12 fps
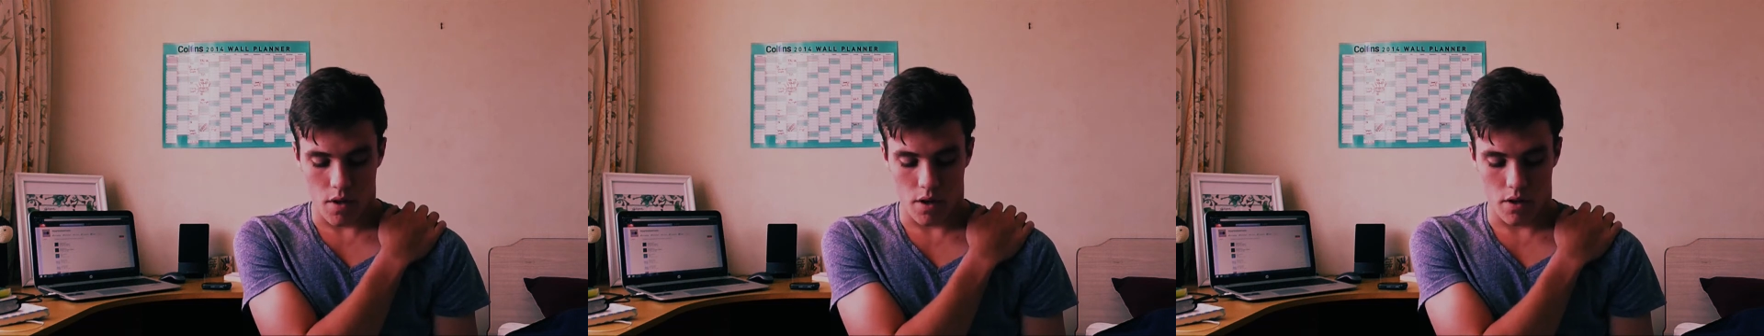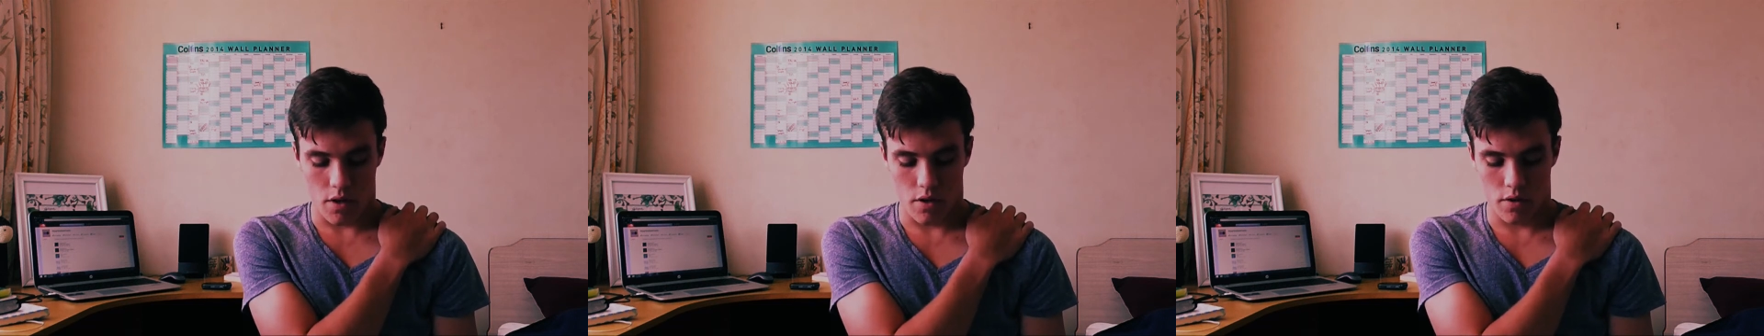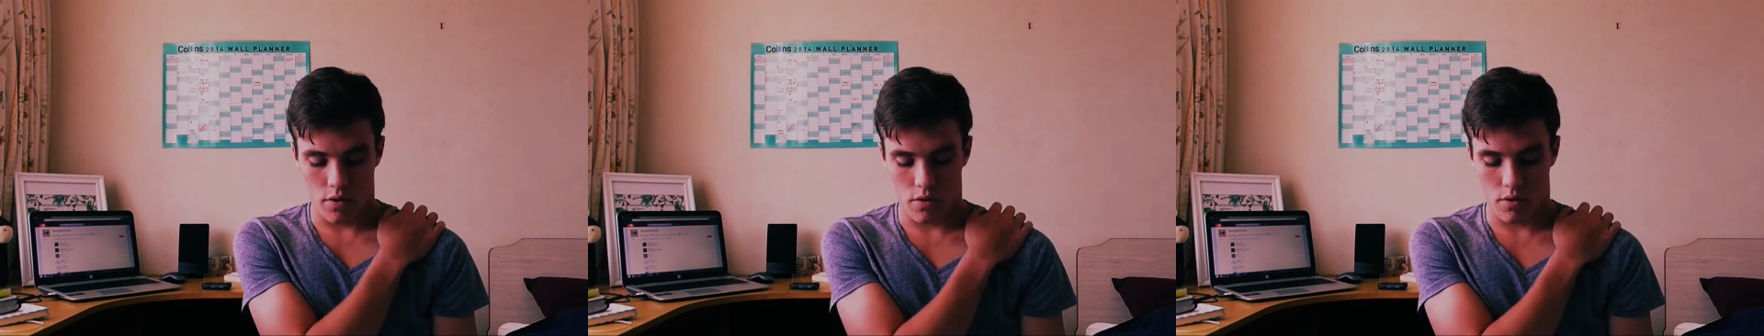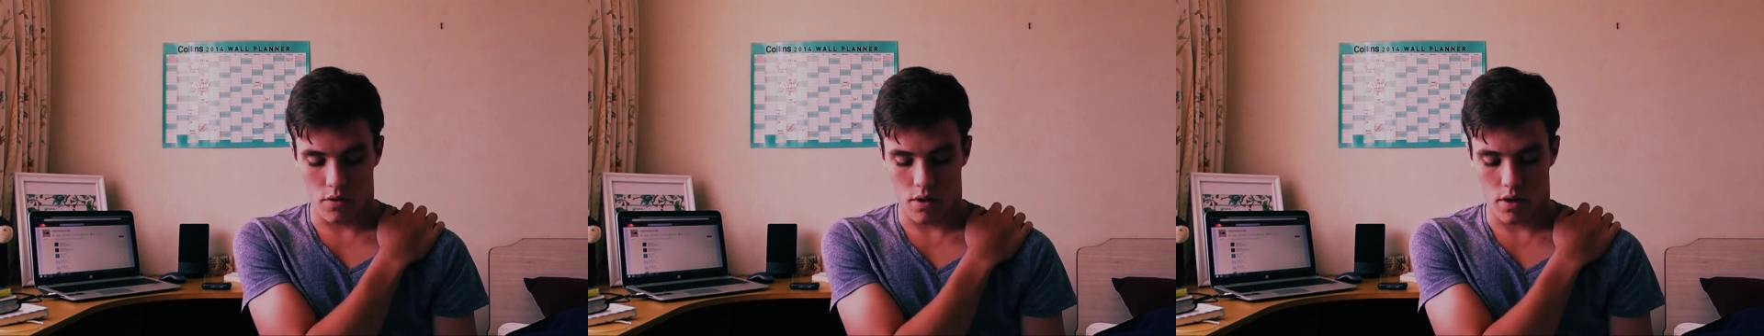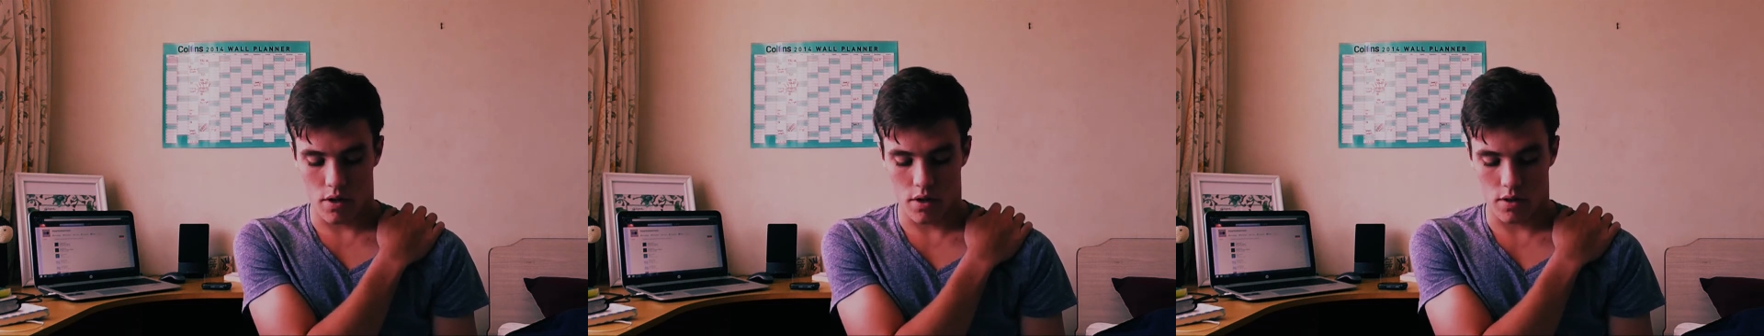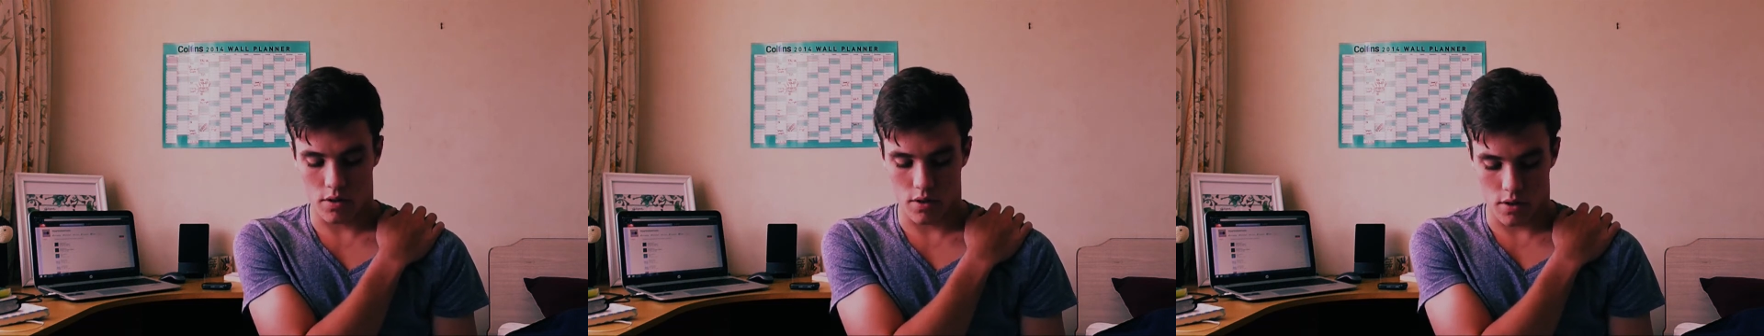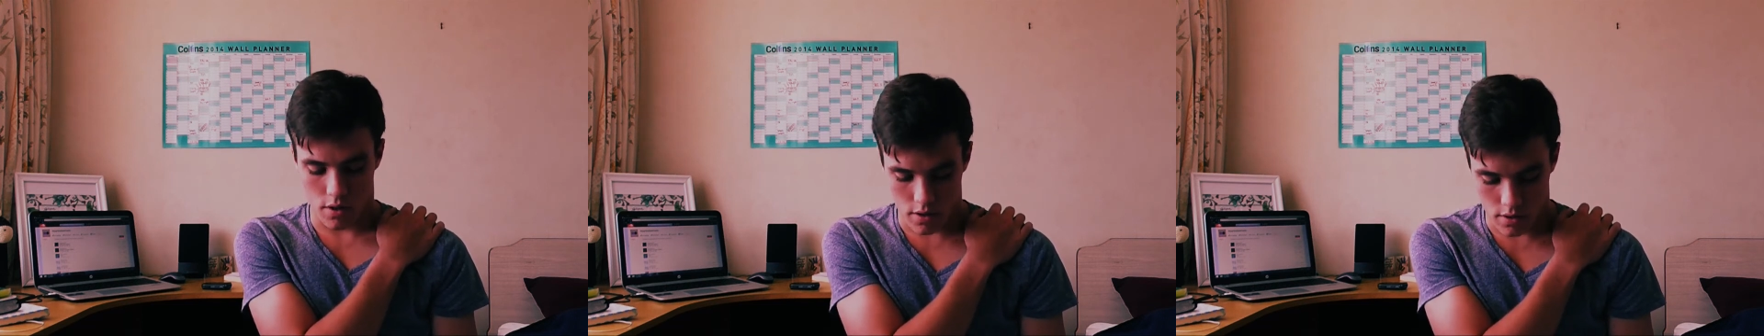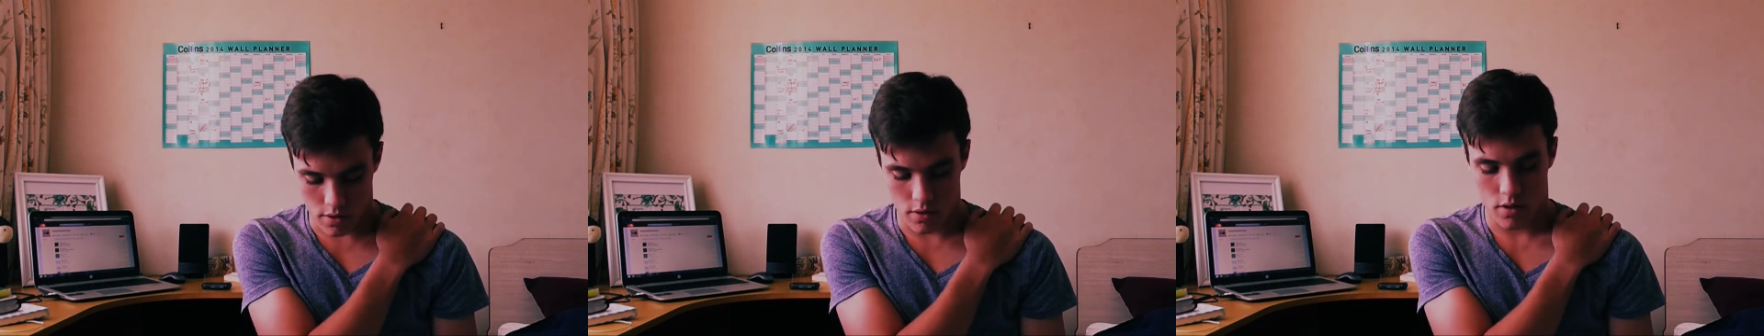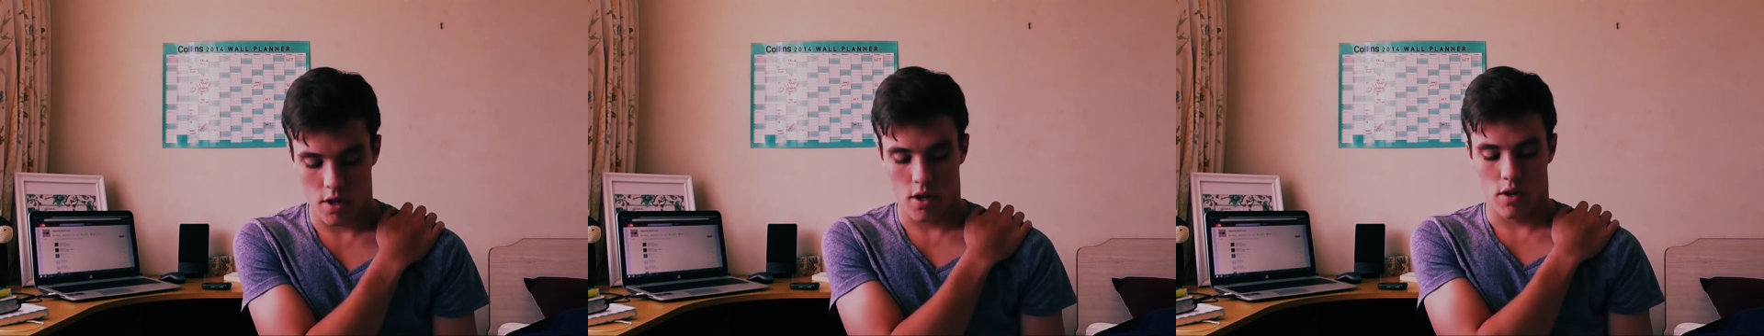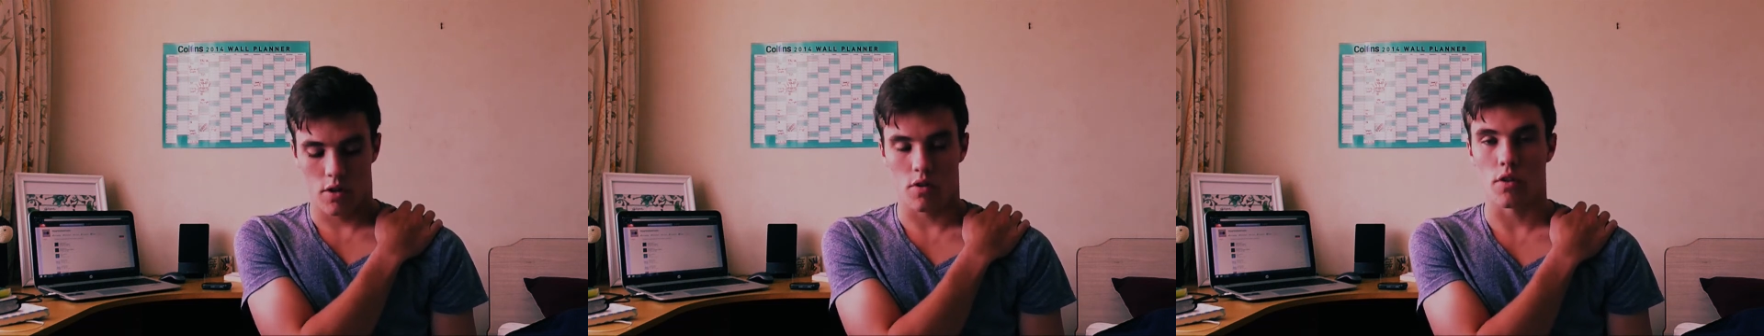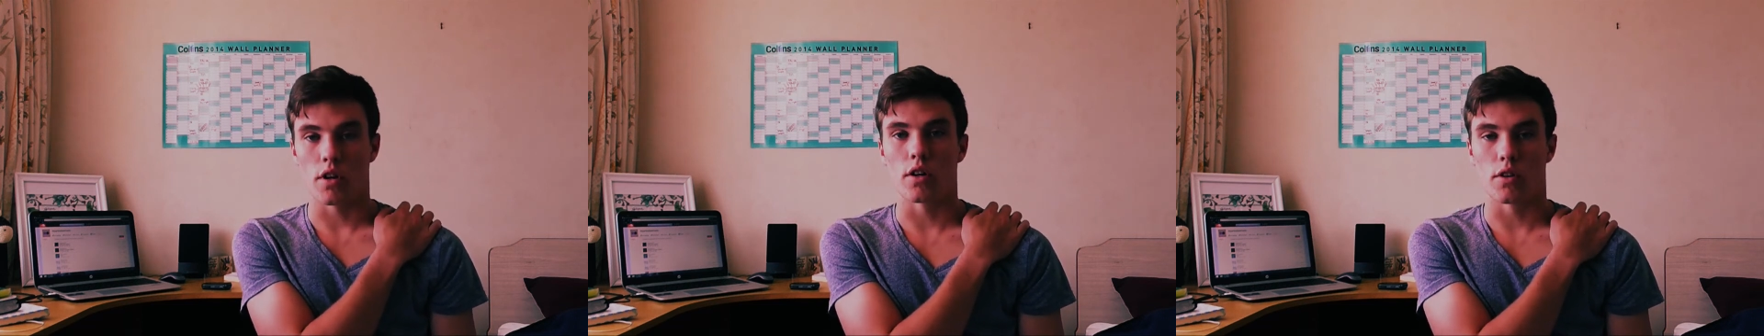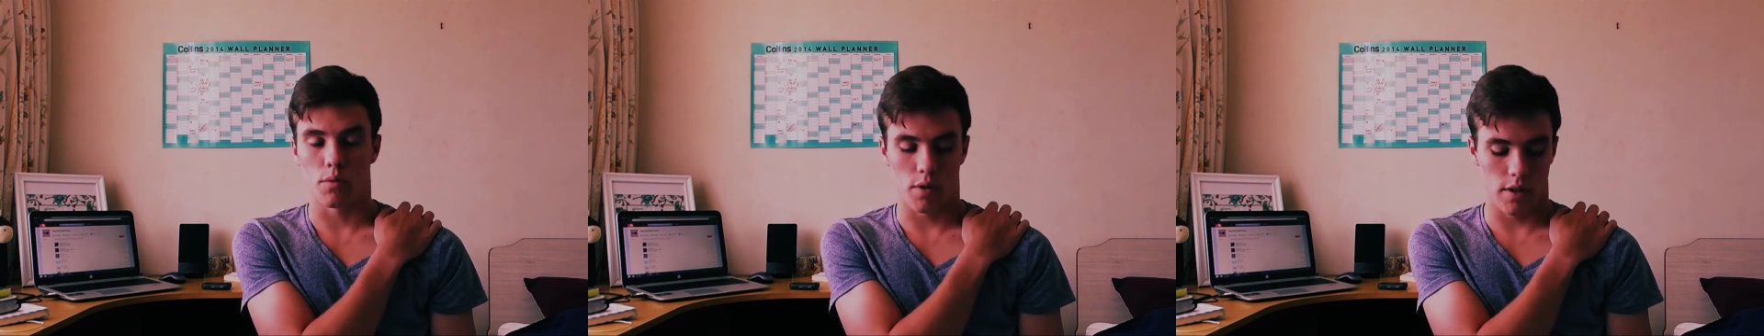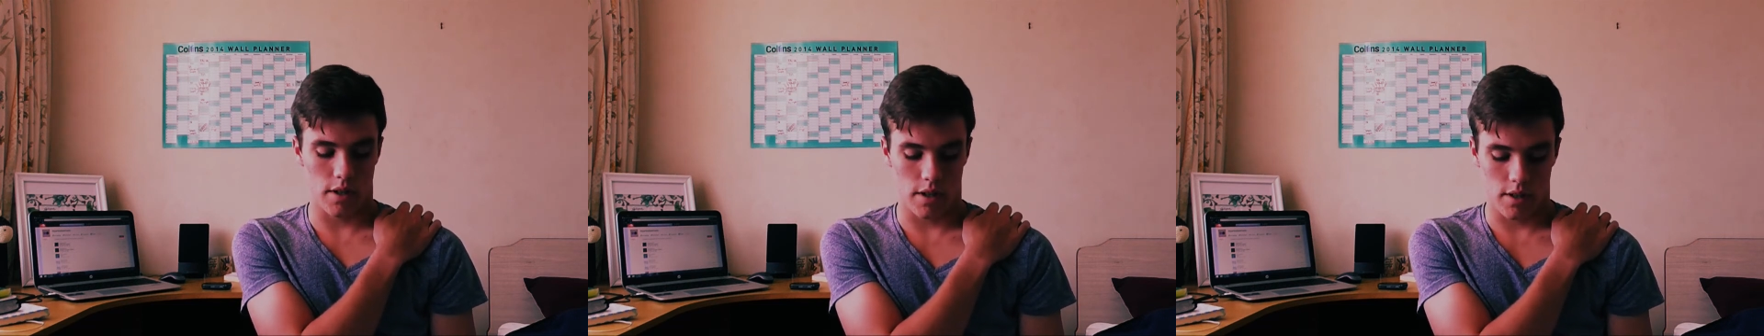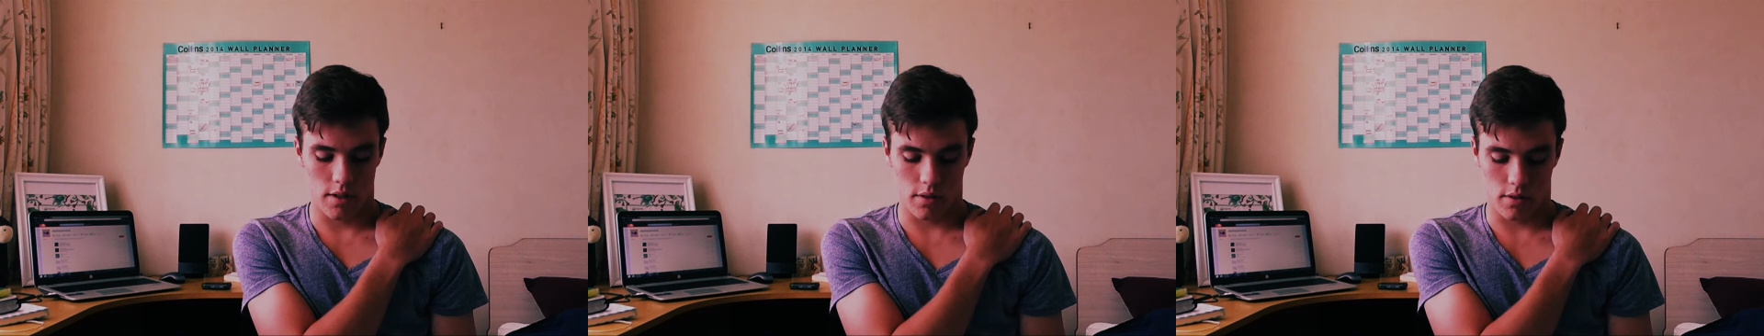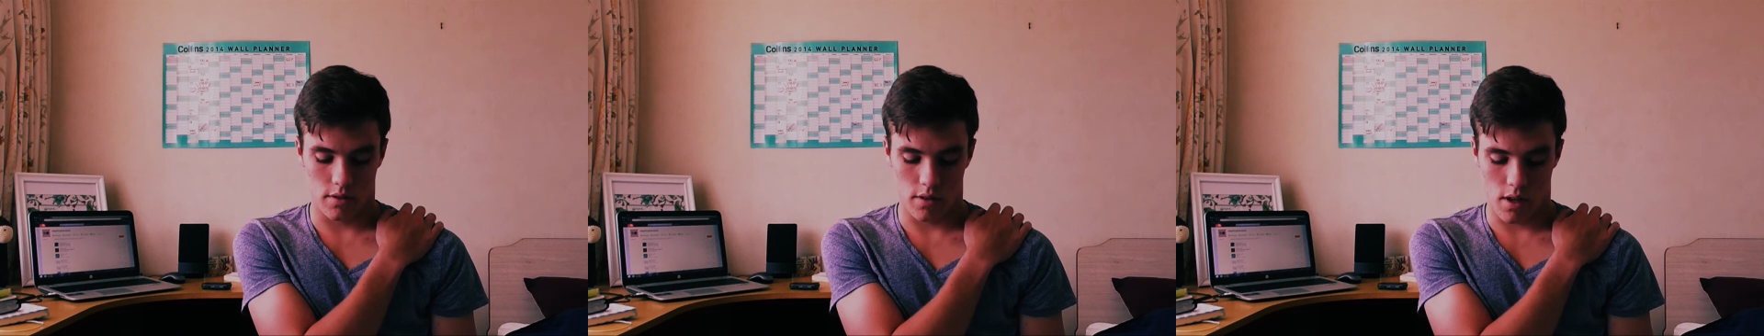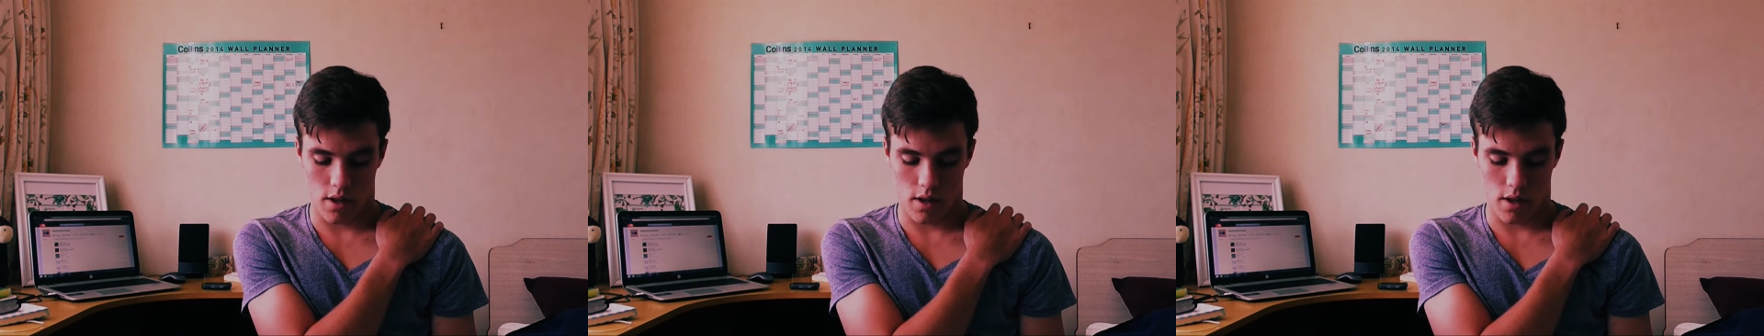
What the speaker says: I know you are good, and you're the only one that can